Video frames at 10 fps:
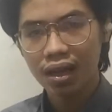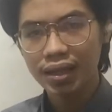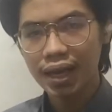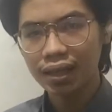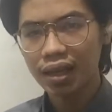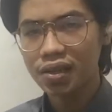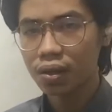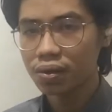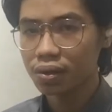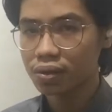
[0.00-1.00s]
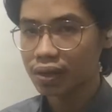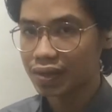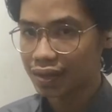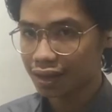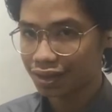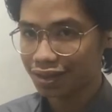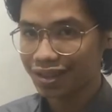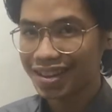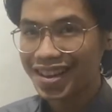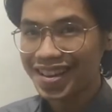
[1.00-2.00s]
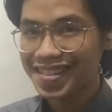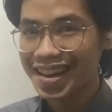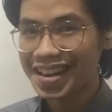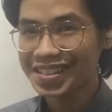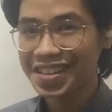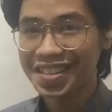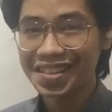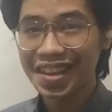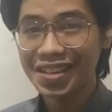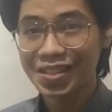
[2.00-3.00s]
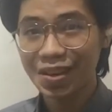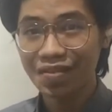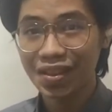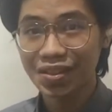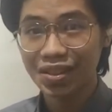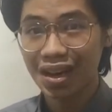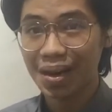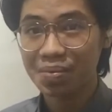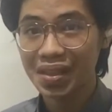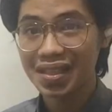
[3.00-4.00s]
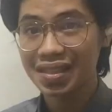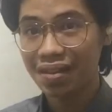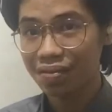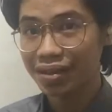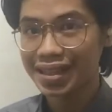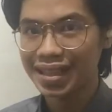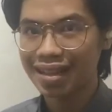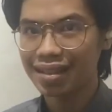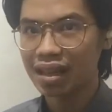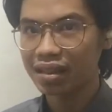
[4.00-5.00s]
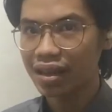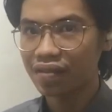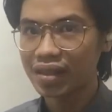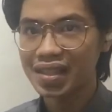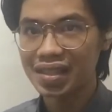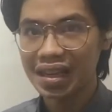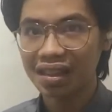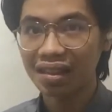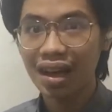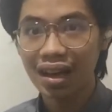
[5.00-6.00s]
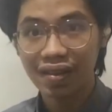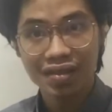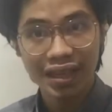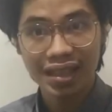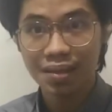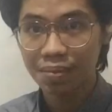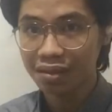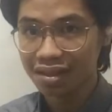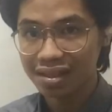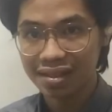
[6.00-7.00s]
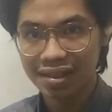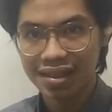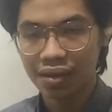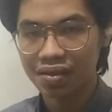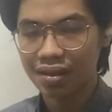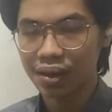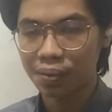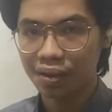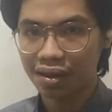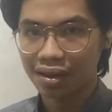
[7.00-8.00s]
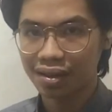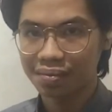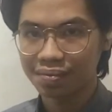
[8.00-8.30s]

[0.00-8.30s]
Yet it is also to consider that the nature of their jobs is different and they live distinct lives and experiences outside work.